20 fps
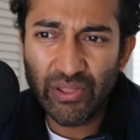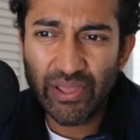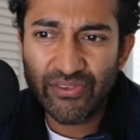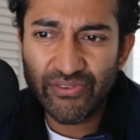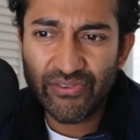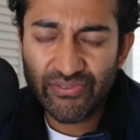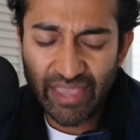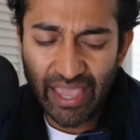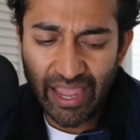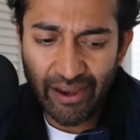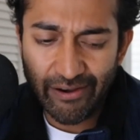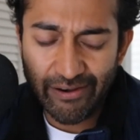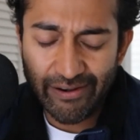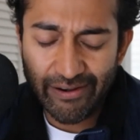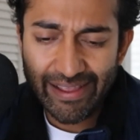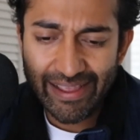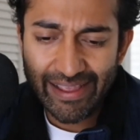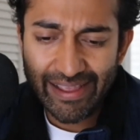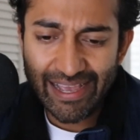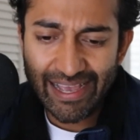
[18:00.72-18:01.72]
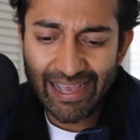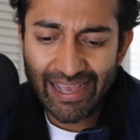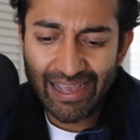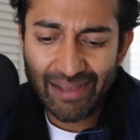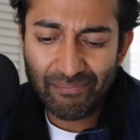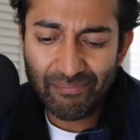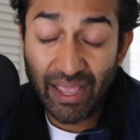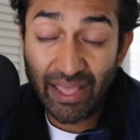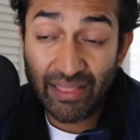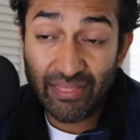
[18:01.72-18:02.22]
scared,
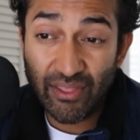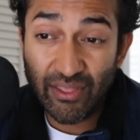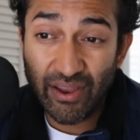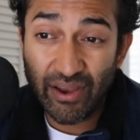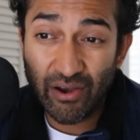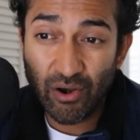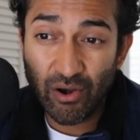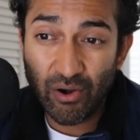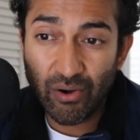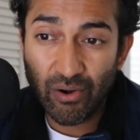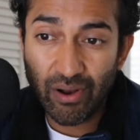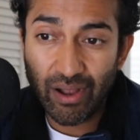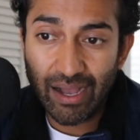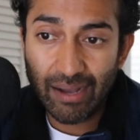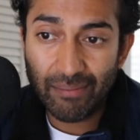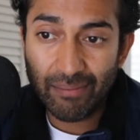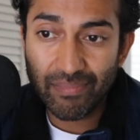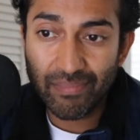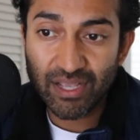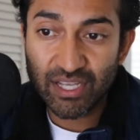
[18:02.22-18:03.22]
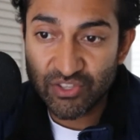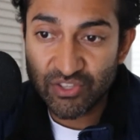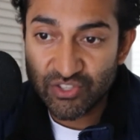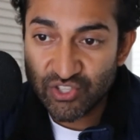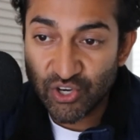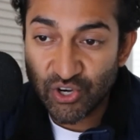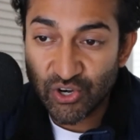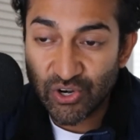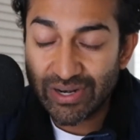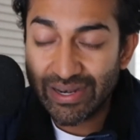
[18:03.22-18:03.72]
um, and their
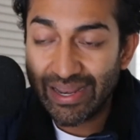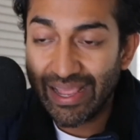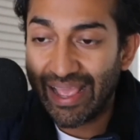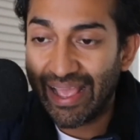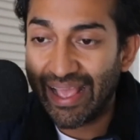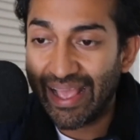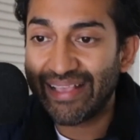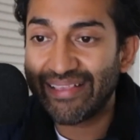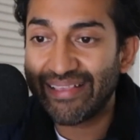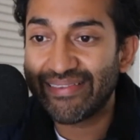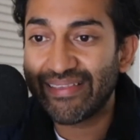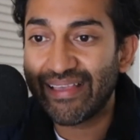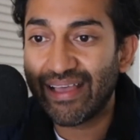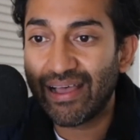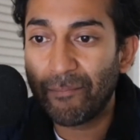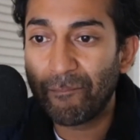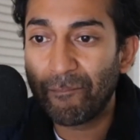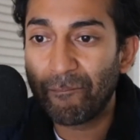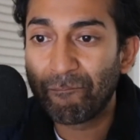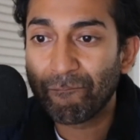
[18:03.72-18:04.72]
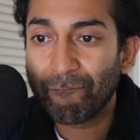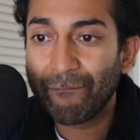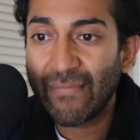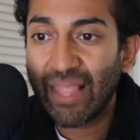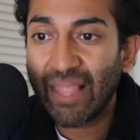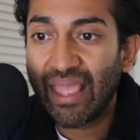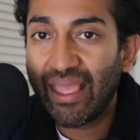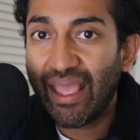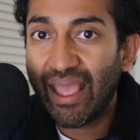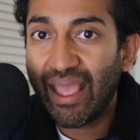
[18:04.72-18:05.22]
concern has
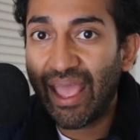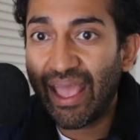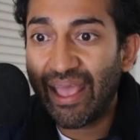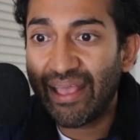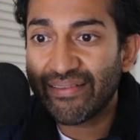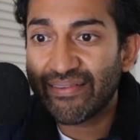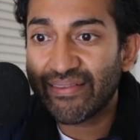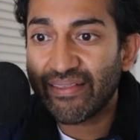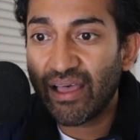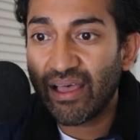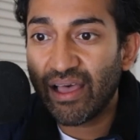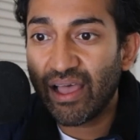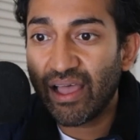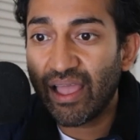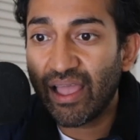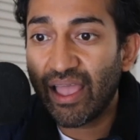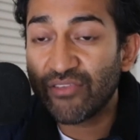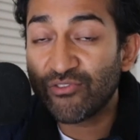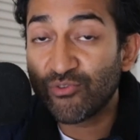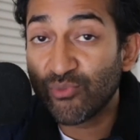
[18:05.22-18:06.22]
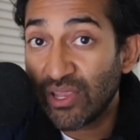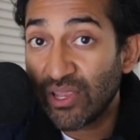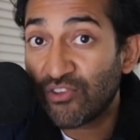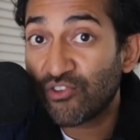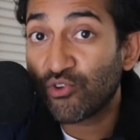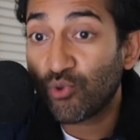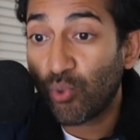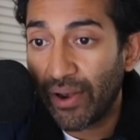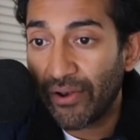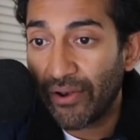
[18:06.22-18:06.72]
has uh, has reached
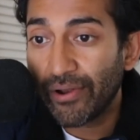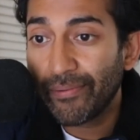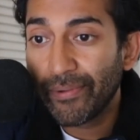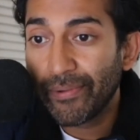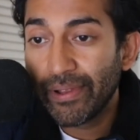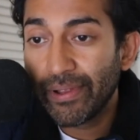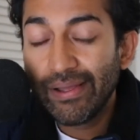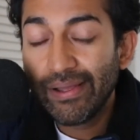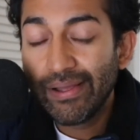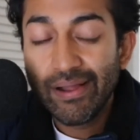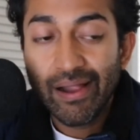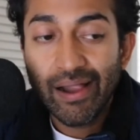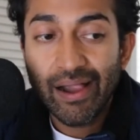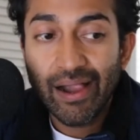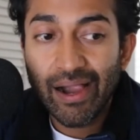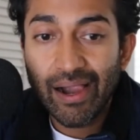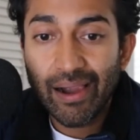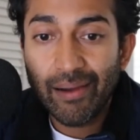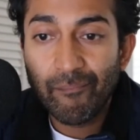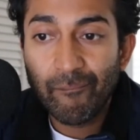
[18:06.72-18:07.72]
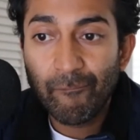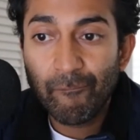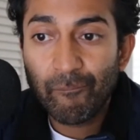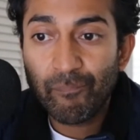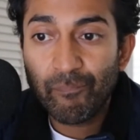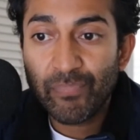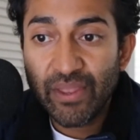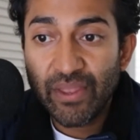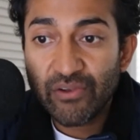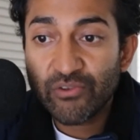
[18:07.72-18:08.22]
Twitter um,
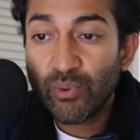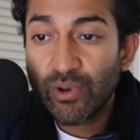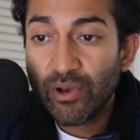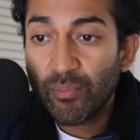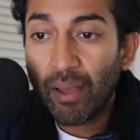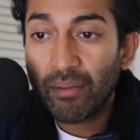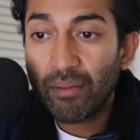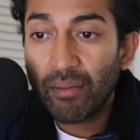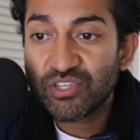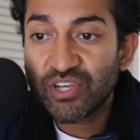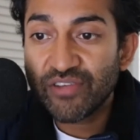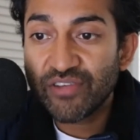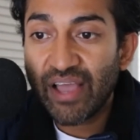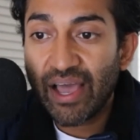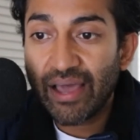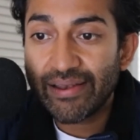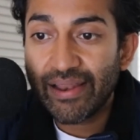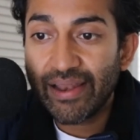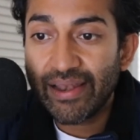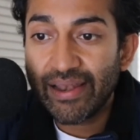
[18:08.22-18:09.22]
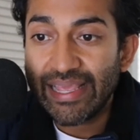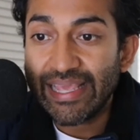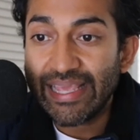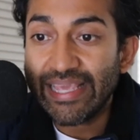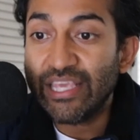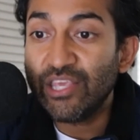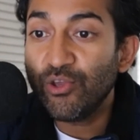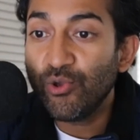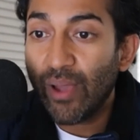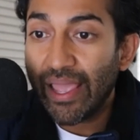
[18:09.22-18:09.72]
you know, Twitter probably should have gotten an
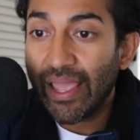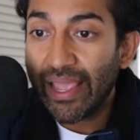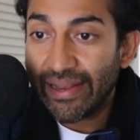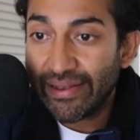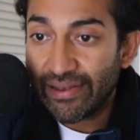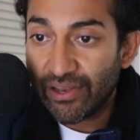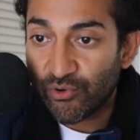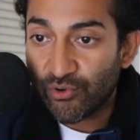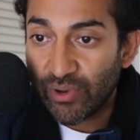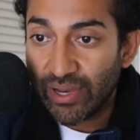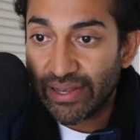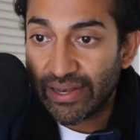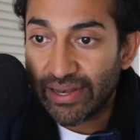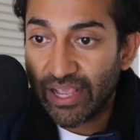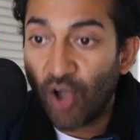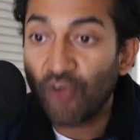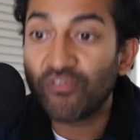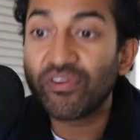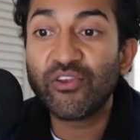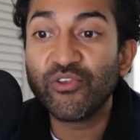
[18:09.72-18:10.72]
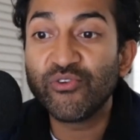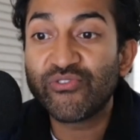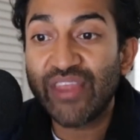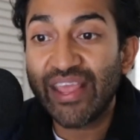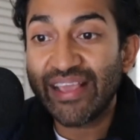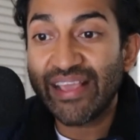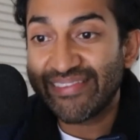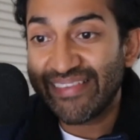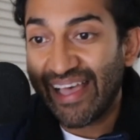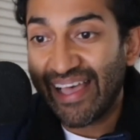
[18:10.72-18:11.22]
EUA to treat COVID-induced
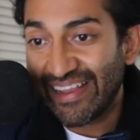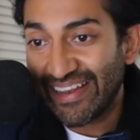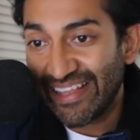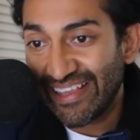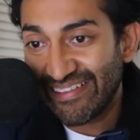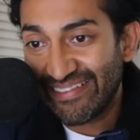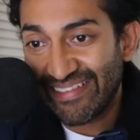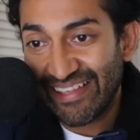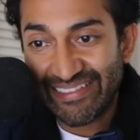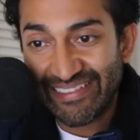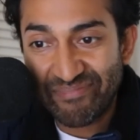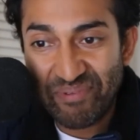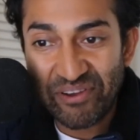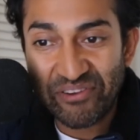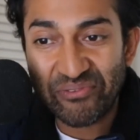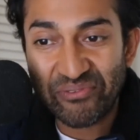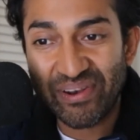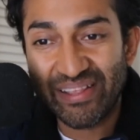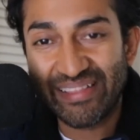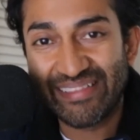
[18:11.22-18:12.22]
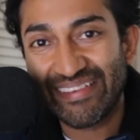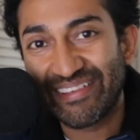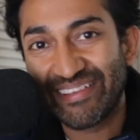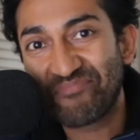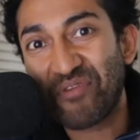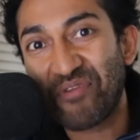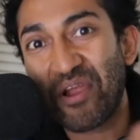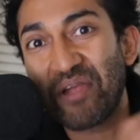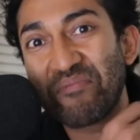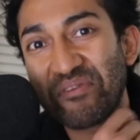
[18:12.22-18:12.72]
anxiety because that appears what it's, it's,
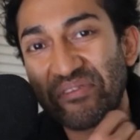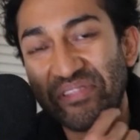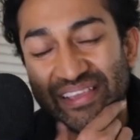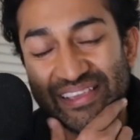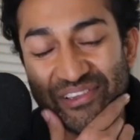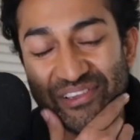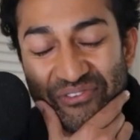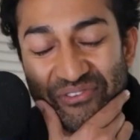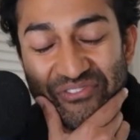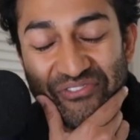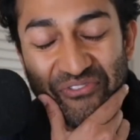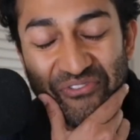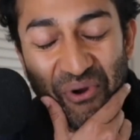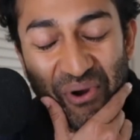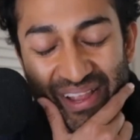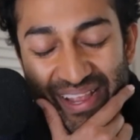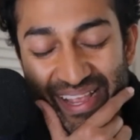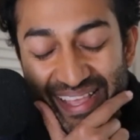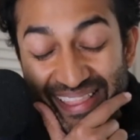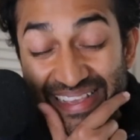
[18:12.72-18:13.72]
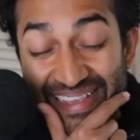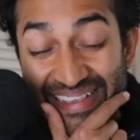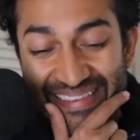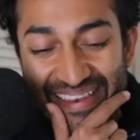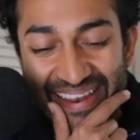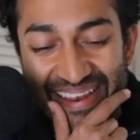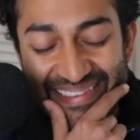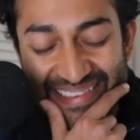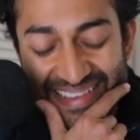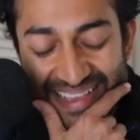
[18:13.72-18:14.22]
primarily used for these
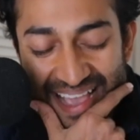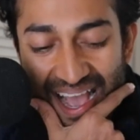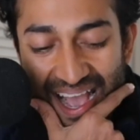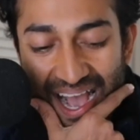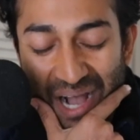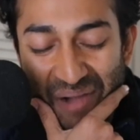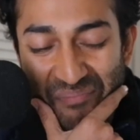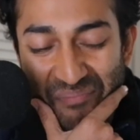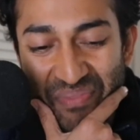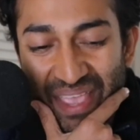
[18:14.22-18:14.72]
days. Um,